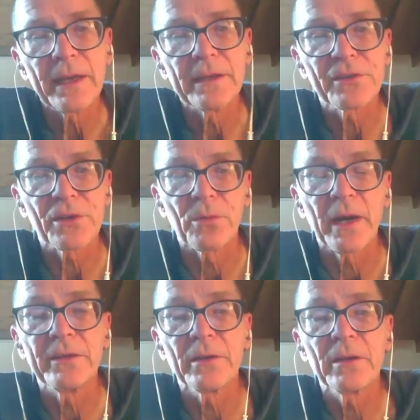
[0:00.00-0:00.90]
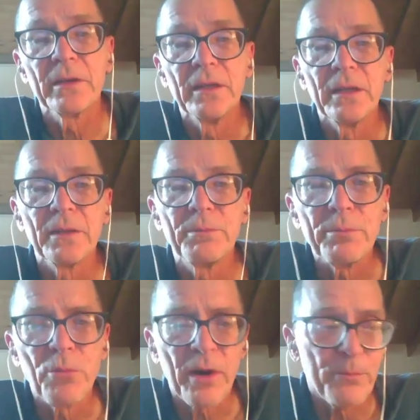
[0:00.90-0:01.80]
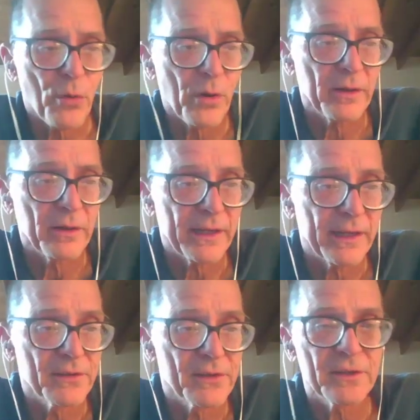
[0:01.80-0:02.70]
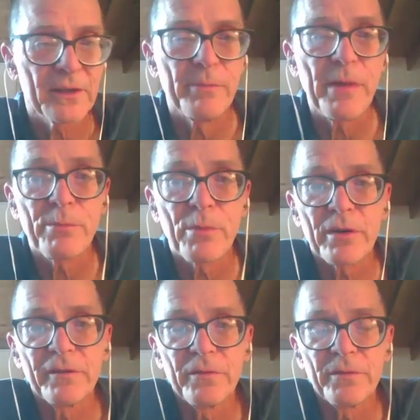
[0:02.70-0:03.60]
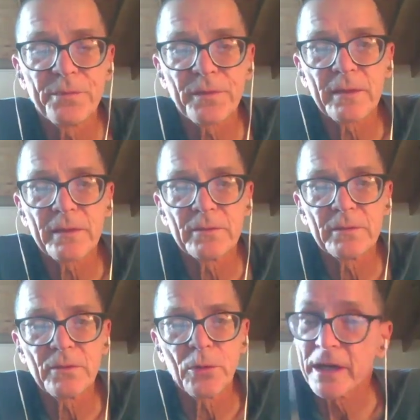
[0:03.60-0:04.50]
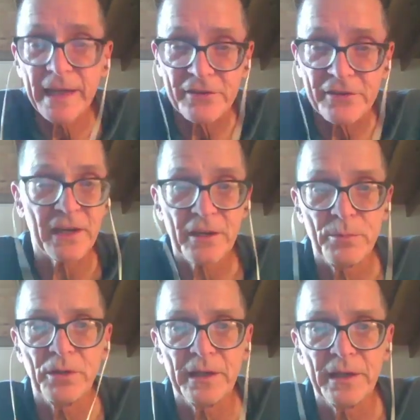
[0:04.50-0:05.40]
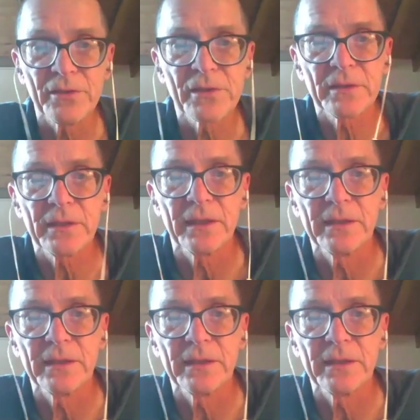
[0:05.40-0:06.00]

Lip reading: and as a writer, but more important, as a member of organizing communities,